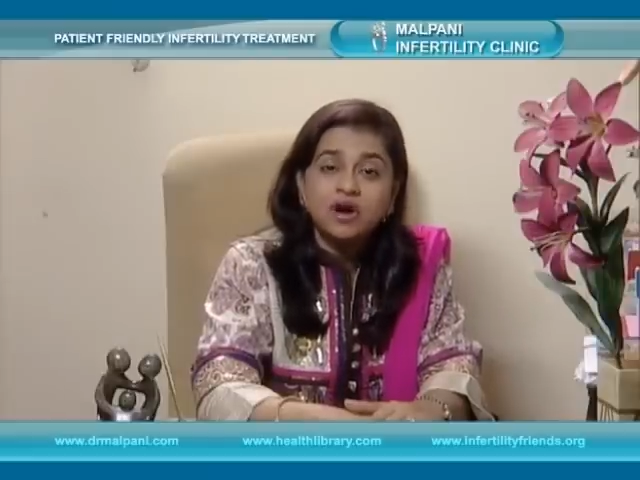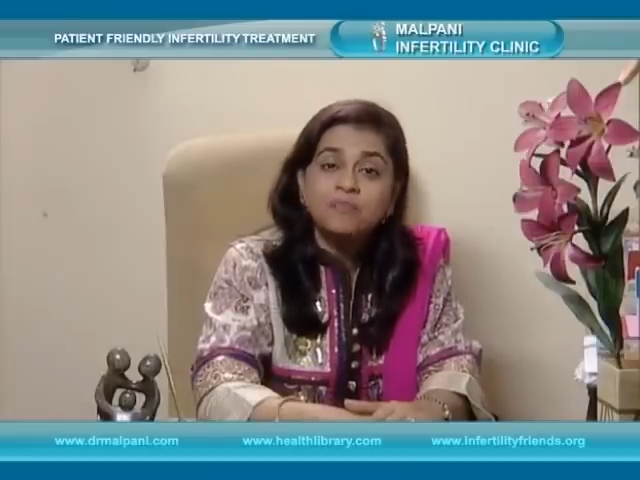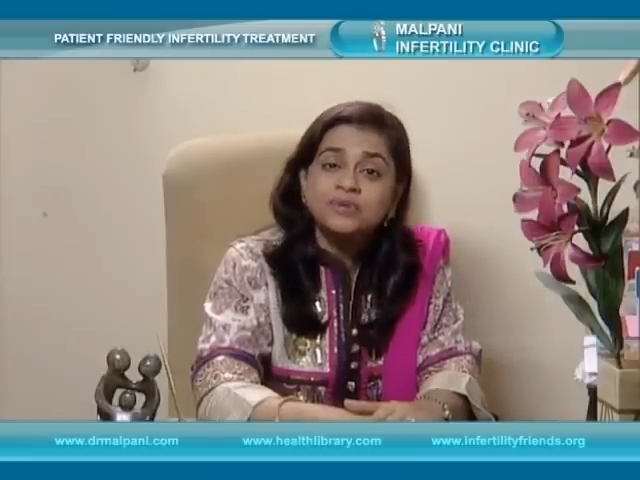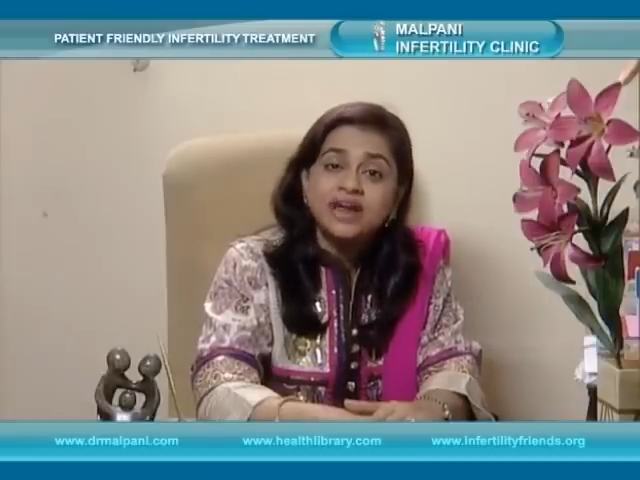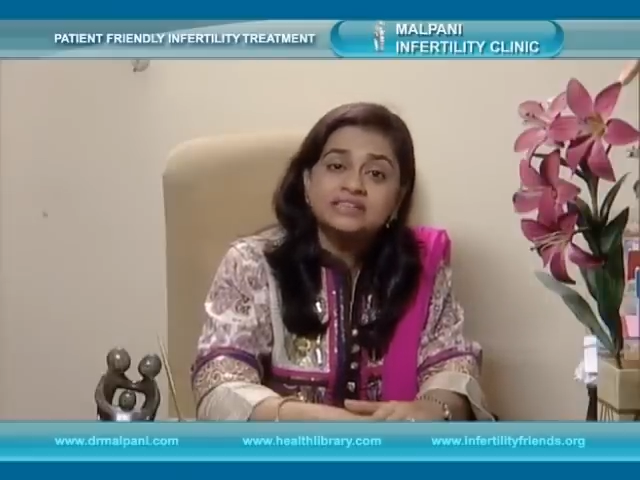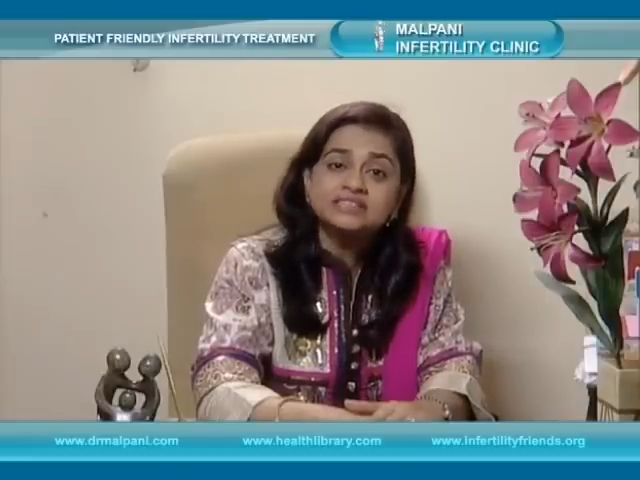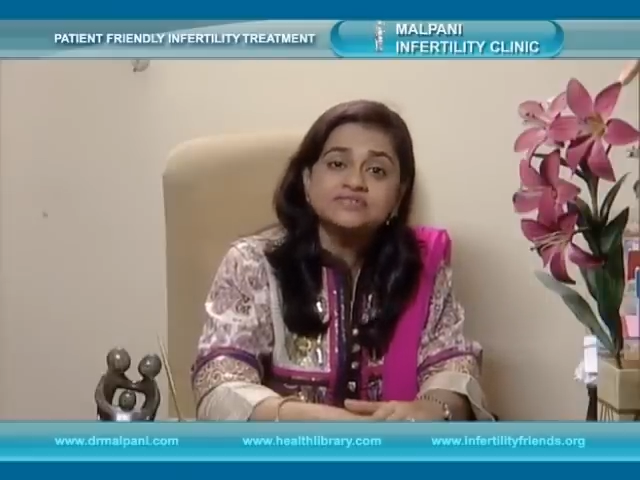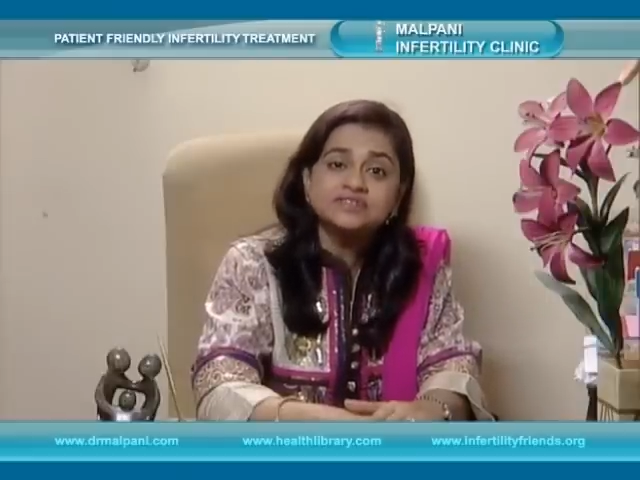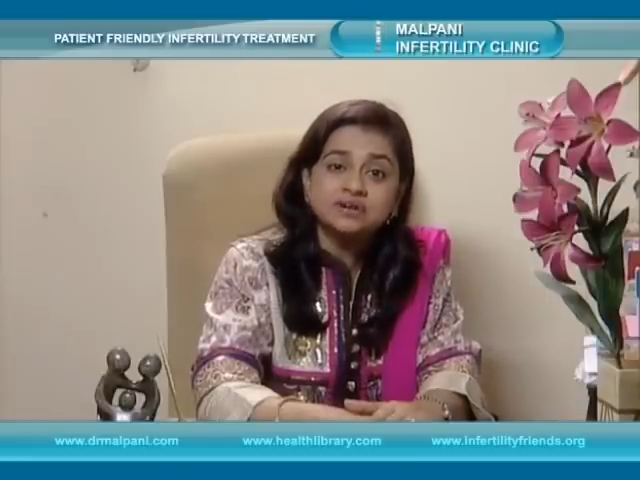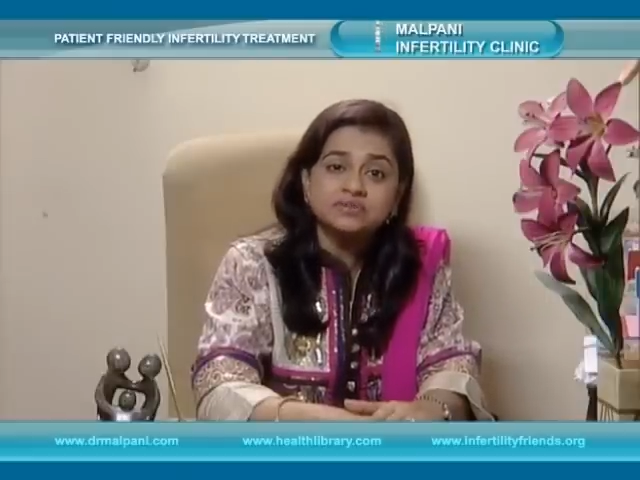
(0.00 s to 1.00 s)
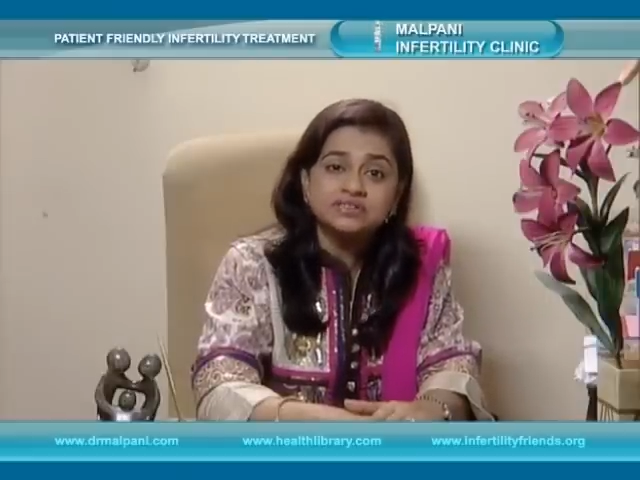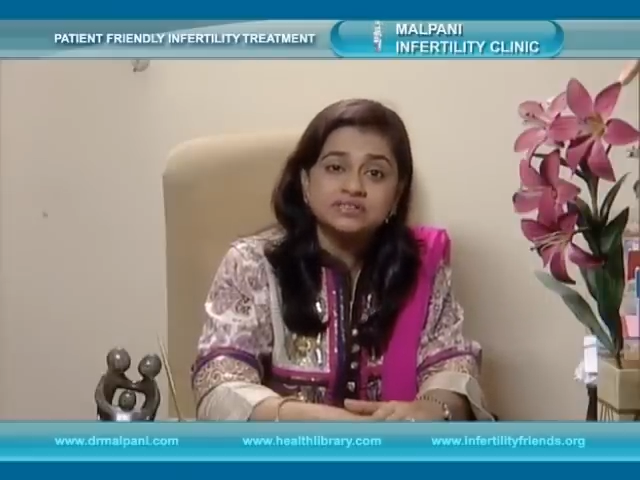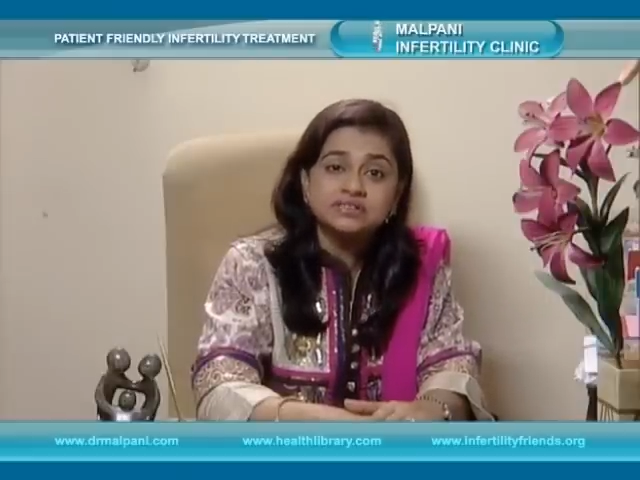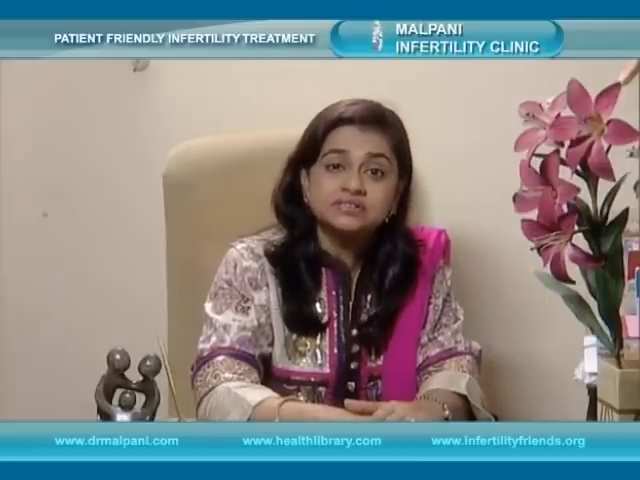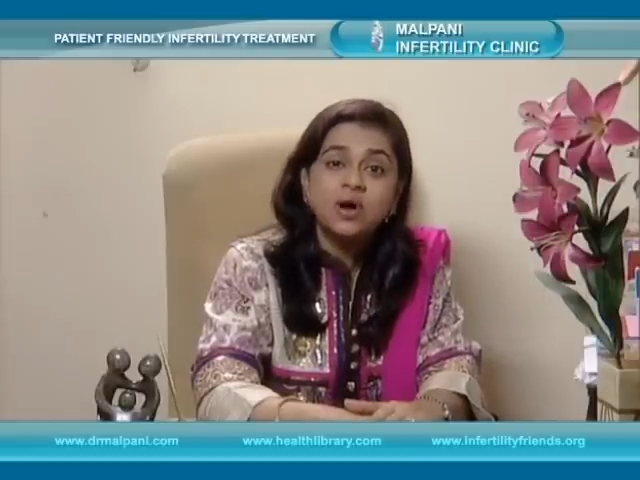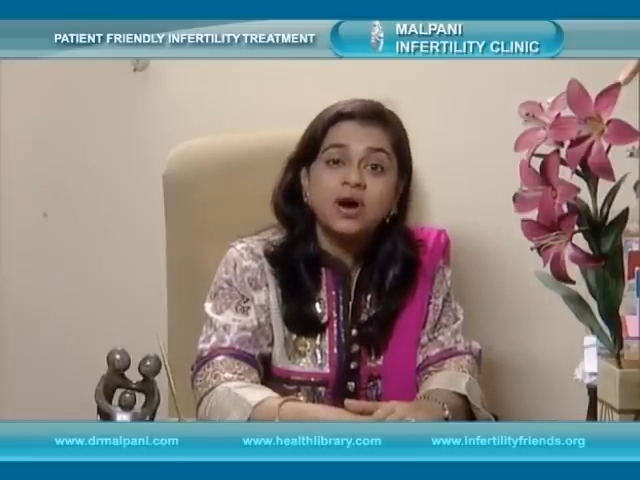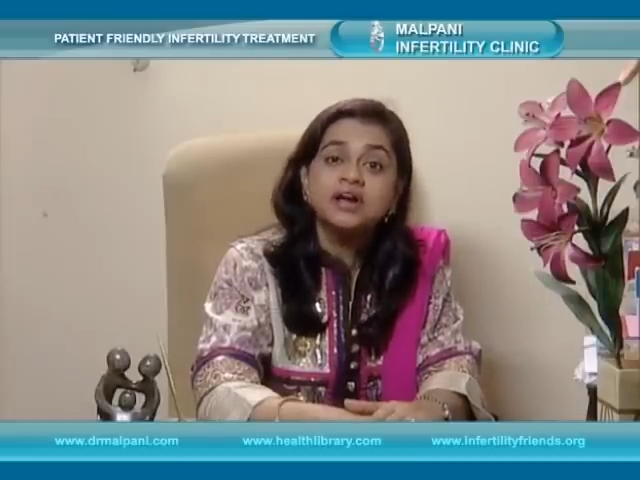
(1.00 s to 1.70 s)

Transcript: comprehensive services